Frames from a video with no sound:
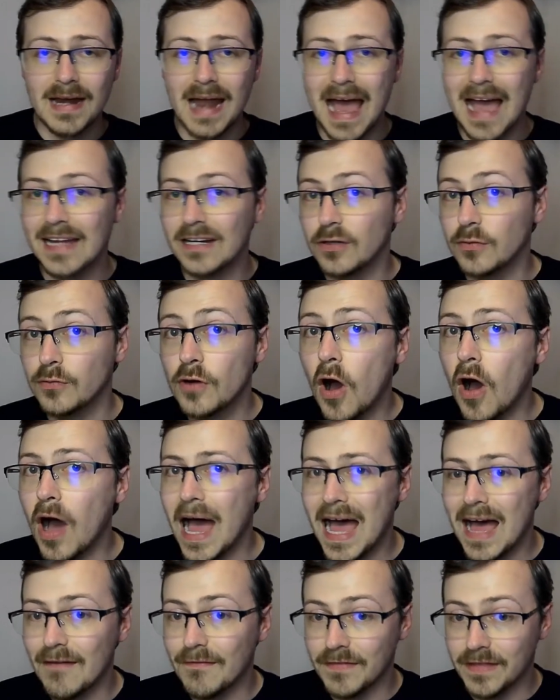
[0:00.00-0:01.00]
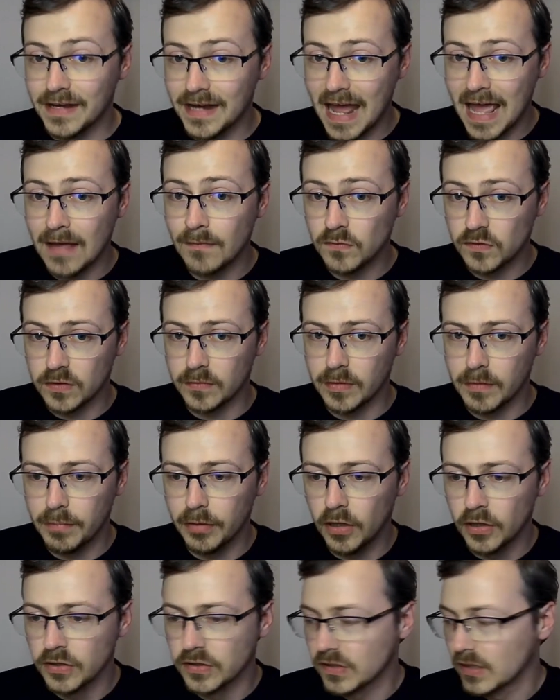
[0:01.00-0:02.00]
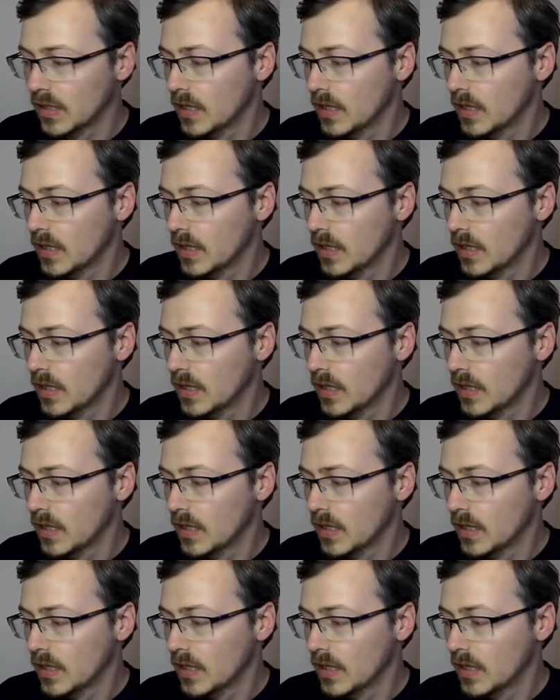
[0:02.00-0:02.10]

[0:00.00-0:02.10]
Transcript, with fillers: I do not have the name to be blunt,